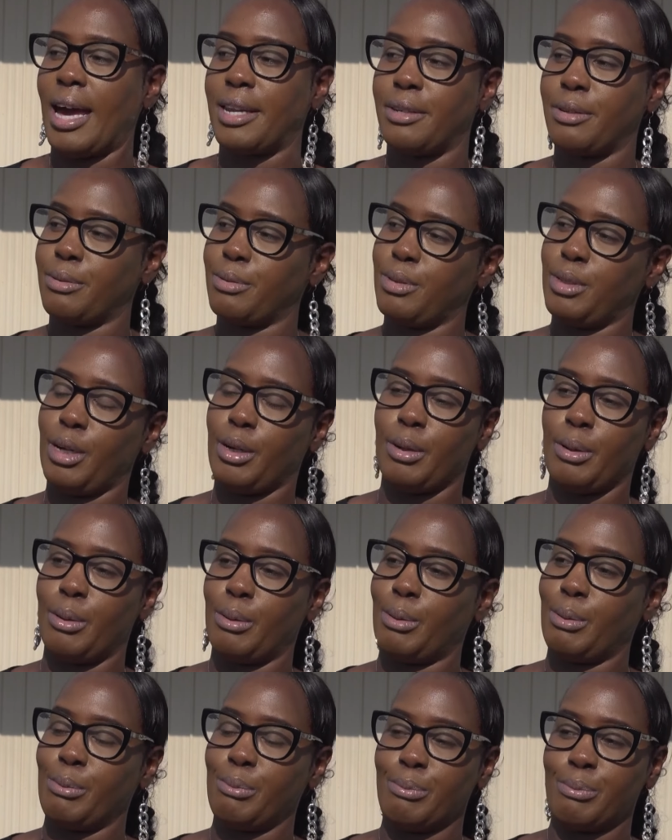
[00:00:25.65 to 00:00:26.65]
I don't
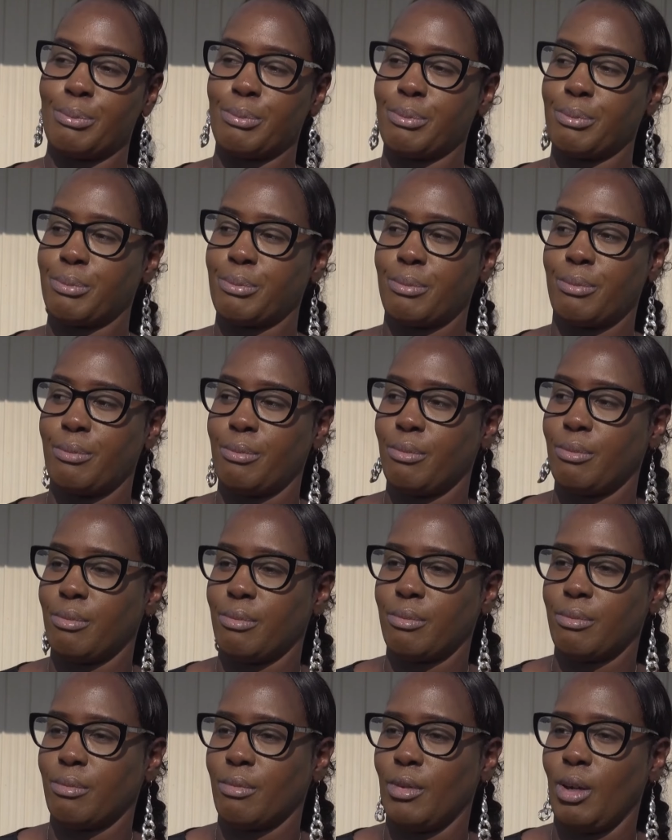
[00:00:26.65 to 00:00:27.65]
know
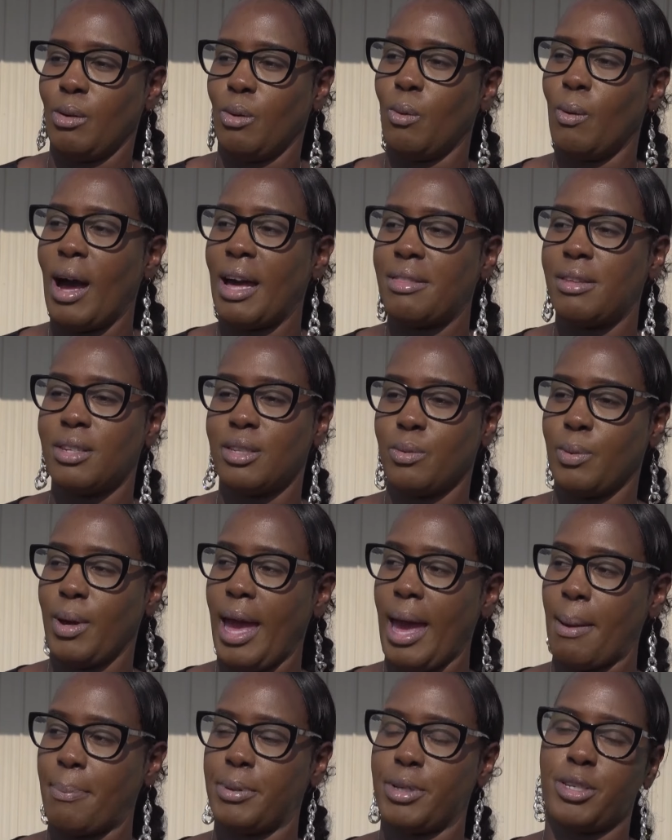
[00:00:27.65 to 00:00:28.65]
why this
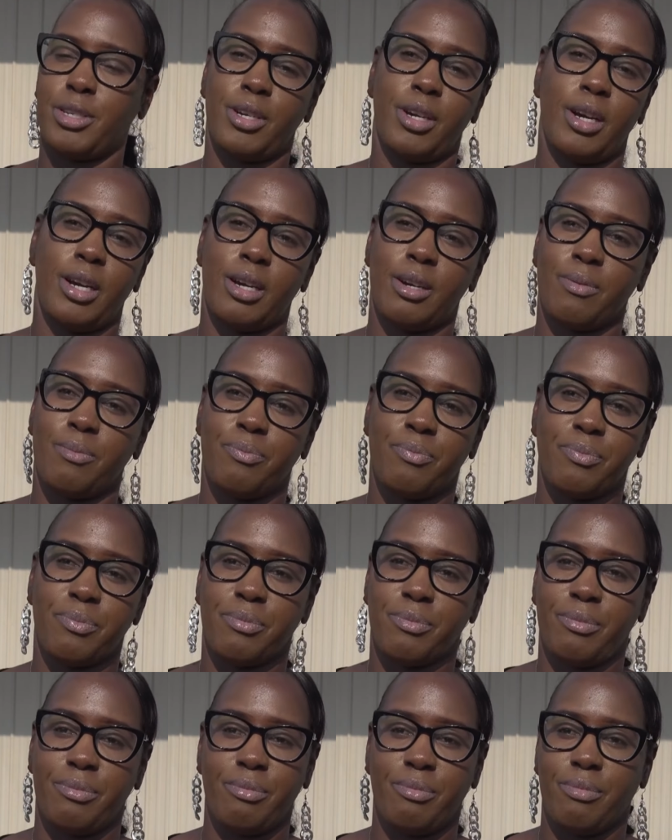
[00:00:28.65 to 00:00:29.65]
would happen to her.
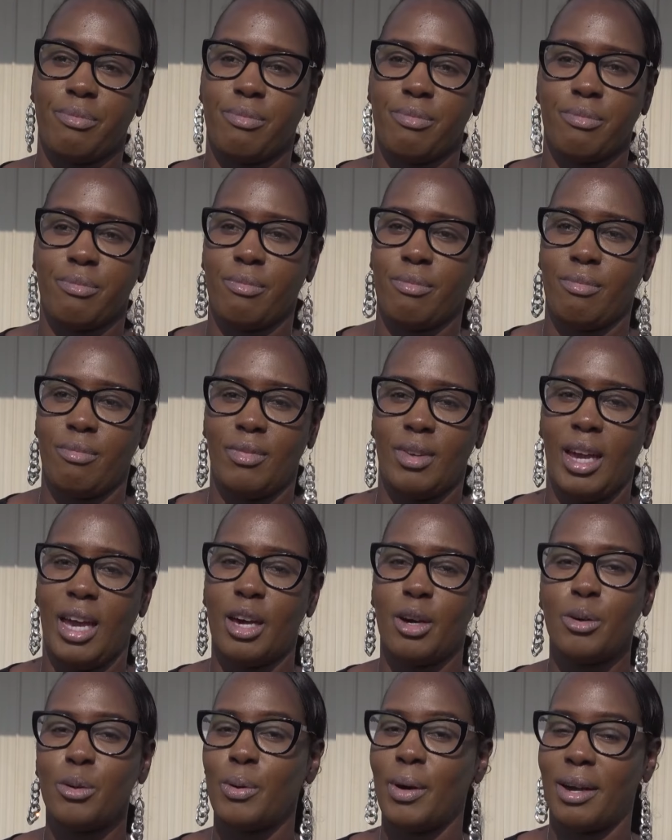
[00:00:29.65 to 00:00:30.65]

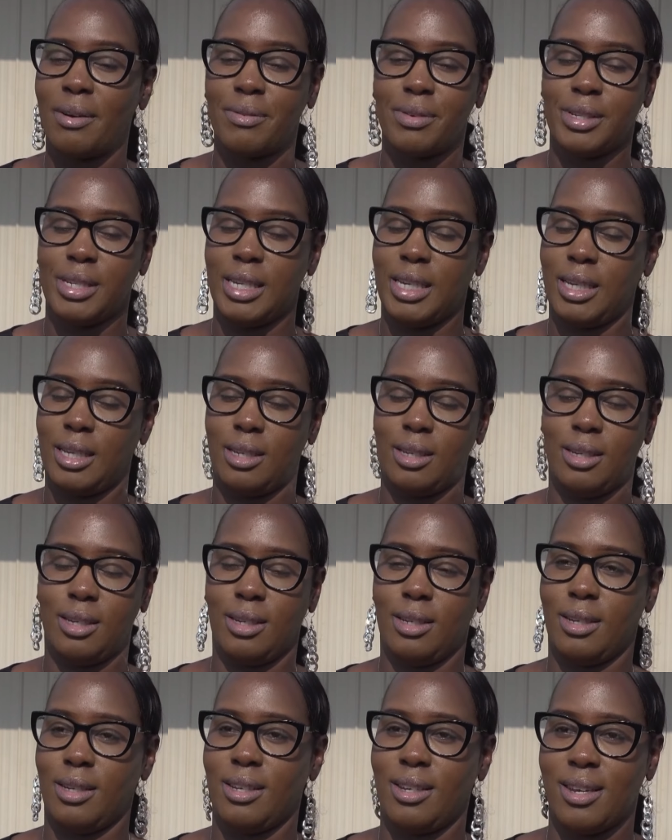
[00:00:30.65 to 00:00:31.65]
And whoever did
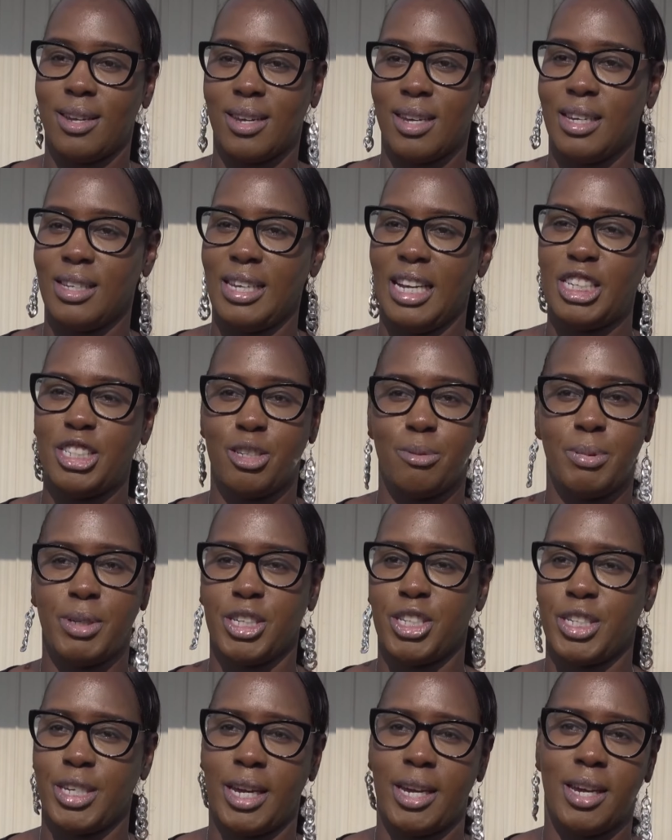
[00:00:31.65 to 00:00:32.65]
it, they should be
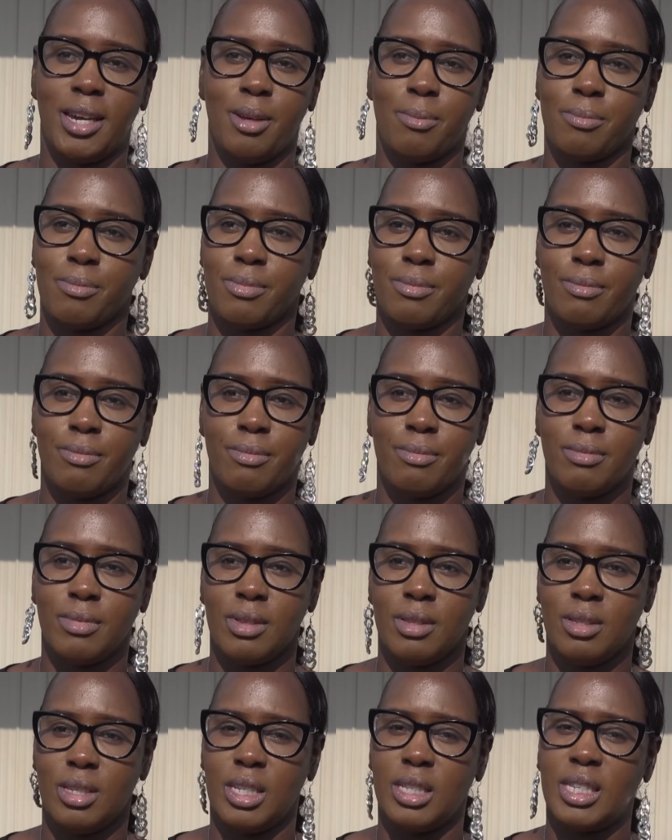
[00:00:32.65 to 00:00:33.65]
ashamed
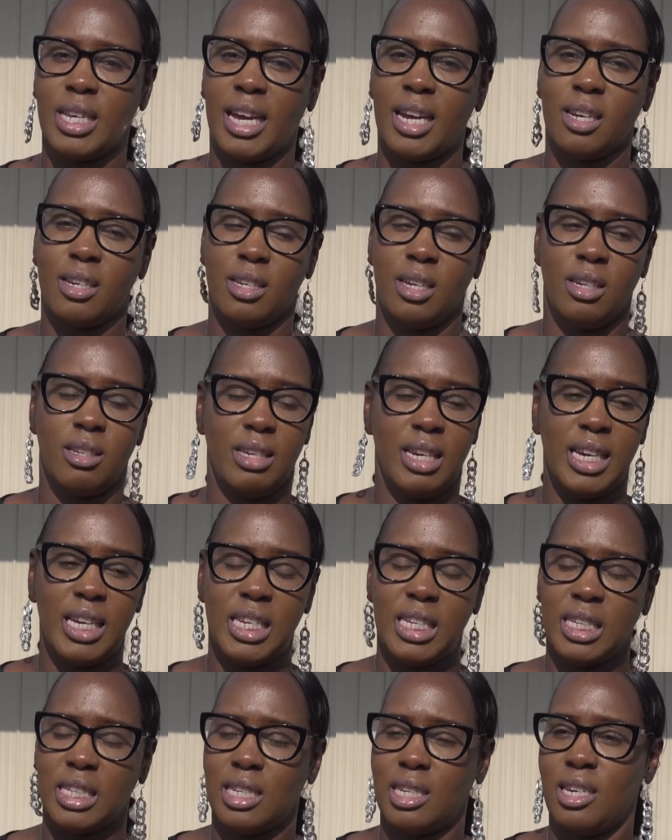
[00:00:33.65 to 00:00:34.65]
to take an
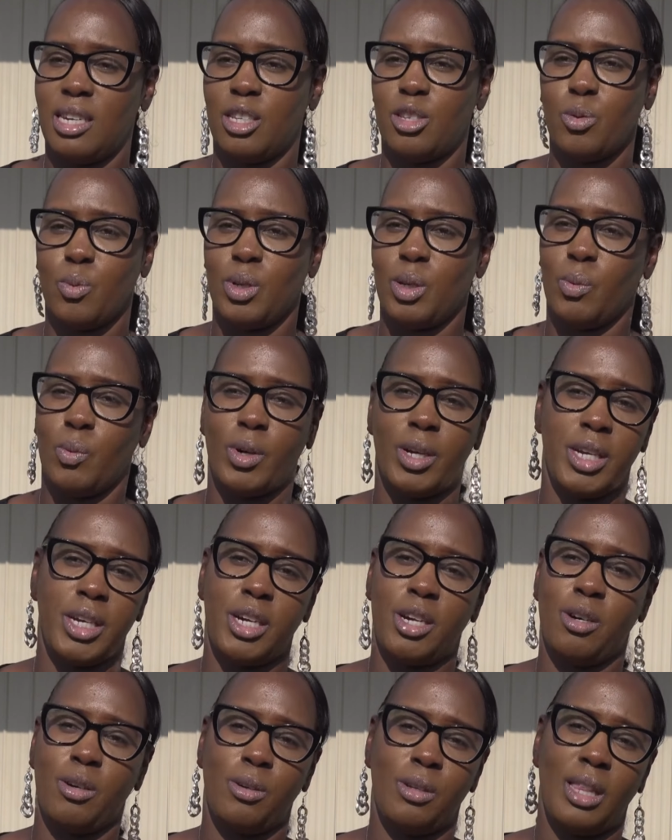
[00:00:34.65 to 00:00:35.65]
innocent 21
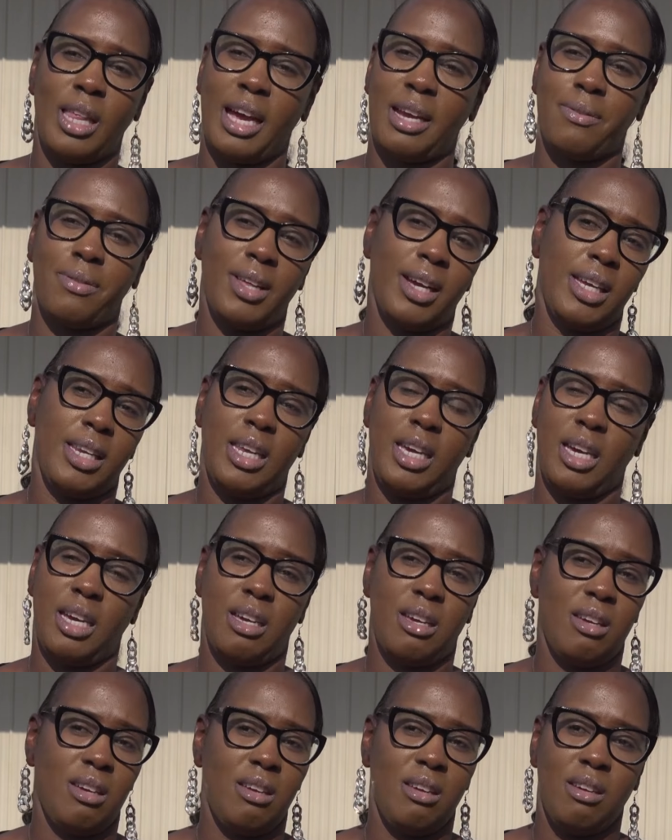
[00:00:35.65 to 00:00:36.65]
year old life like that.
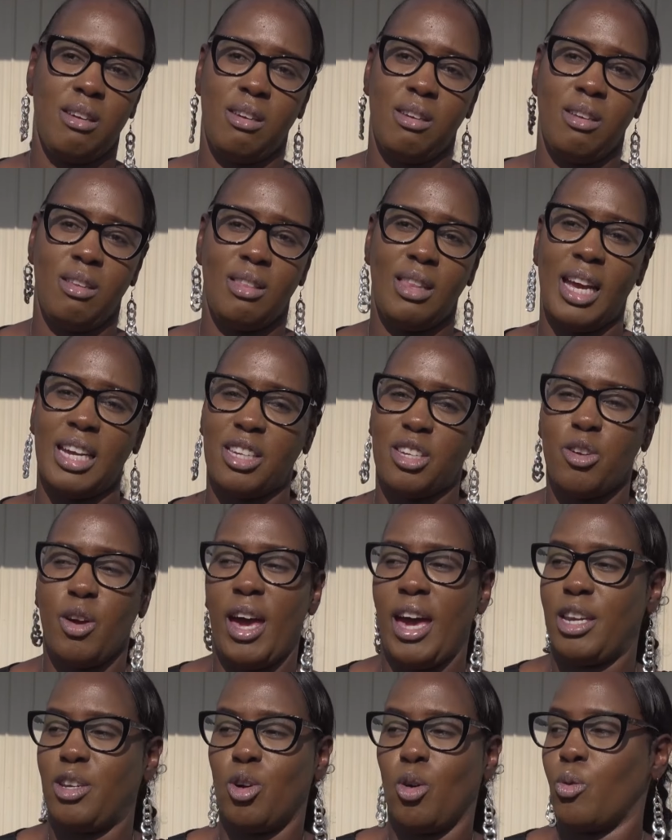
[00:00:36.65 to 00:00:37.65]
Like
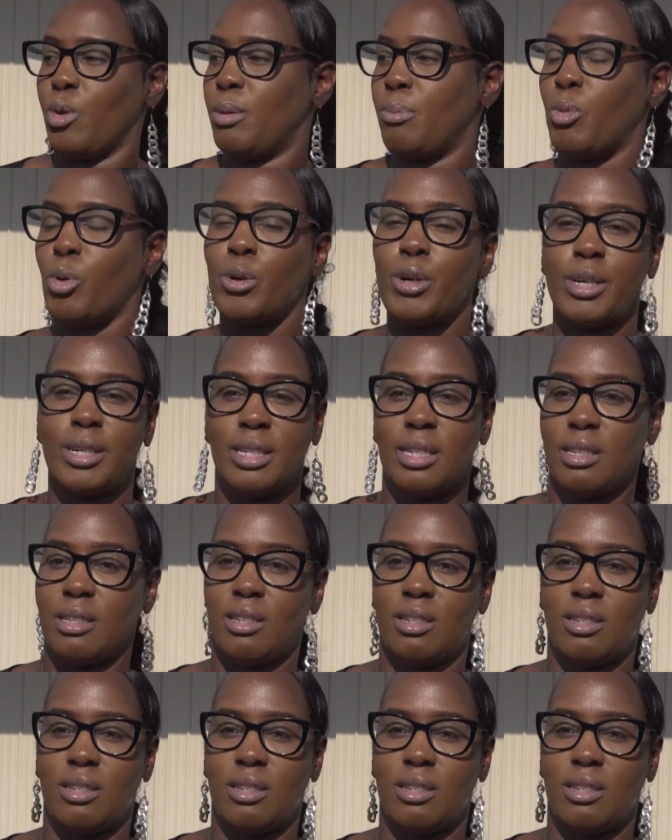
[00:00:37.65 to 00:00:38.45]
you had no remorse.